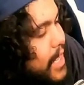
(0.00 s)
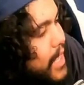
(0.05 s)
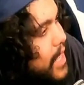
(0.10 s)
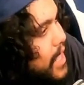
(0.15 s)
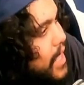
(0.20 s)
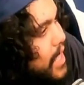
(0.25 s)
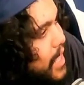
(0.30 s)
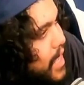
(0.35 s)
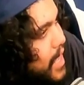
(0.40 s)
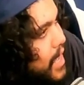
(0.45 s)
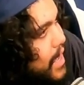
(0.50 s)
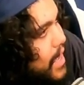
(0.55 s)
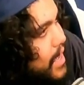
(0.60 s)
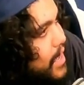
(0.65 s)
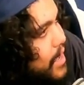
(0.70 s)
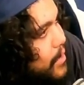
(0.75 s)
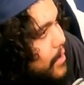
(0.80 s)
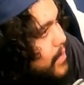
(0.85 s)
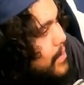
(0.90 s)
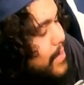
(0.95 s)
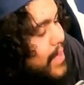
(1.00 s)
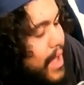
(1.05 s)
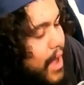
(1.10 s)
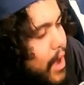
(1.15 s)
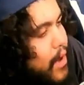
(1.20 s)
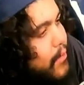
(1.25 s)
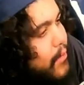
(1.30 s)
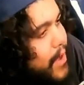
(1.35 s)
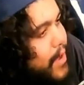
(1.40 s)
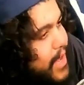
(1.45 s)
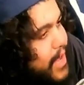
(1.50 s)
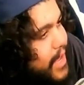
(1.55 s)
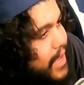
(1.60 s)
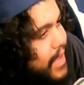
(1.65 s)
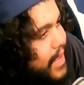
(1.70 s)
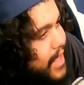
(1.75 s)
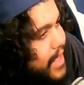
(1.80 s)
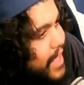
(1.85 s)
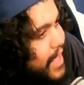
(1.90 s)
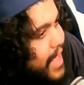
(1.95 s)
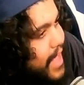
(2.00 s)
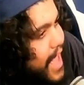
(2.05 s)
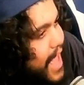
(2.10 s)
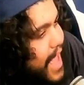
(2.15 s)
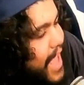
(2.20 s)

mm-hmm. uh, we'd be hungry yeah.